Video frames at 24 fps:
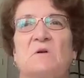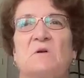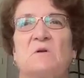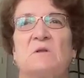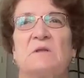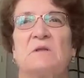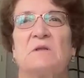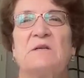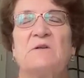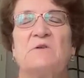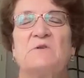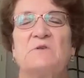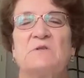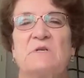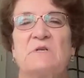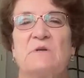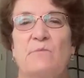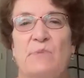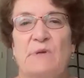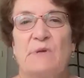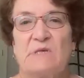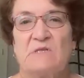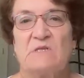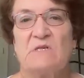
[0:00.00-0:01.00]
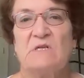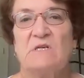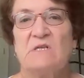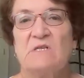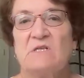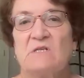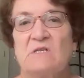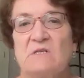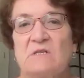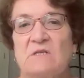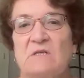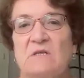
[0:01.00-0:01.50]
are leaders in
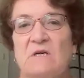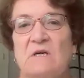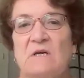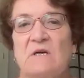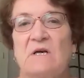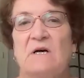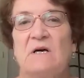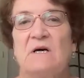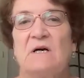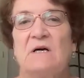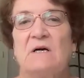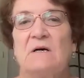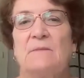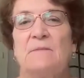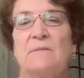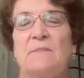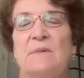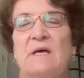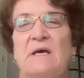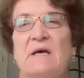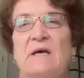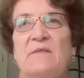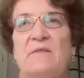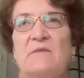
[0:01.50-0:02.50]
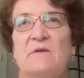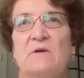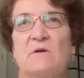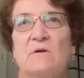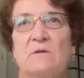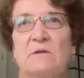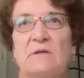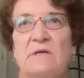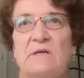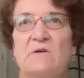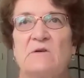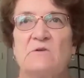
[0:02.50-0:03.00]
business, and there are
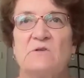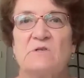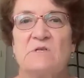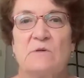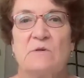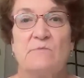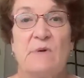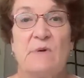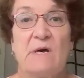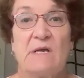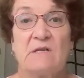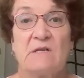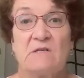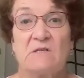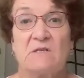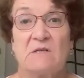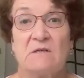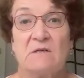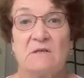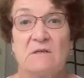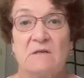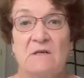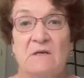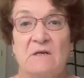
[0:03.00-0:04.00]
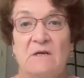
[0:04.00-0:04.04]
leaders in medicine.